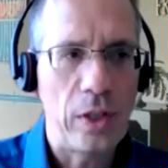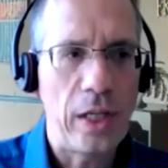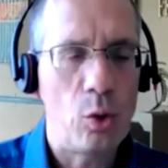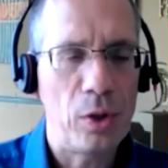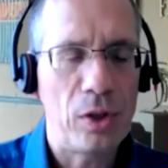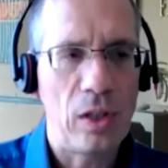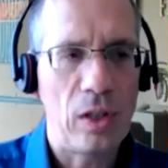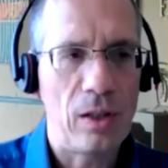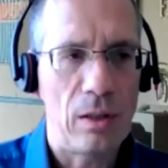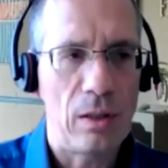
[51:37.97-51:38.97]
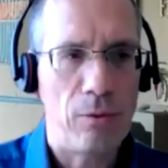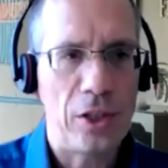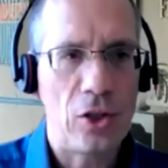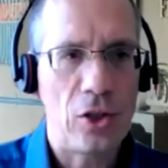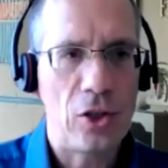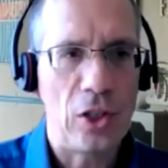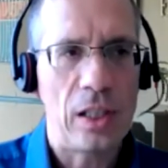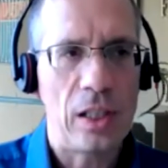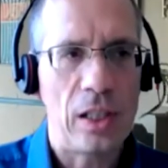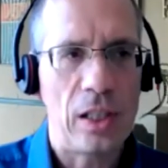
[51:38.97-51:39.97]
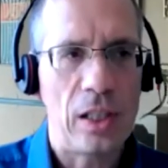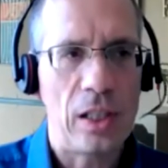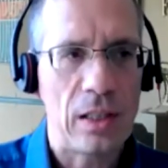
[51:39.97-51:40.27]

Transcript: And so there you will see the differentiation.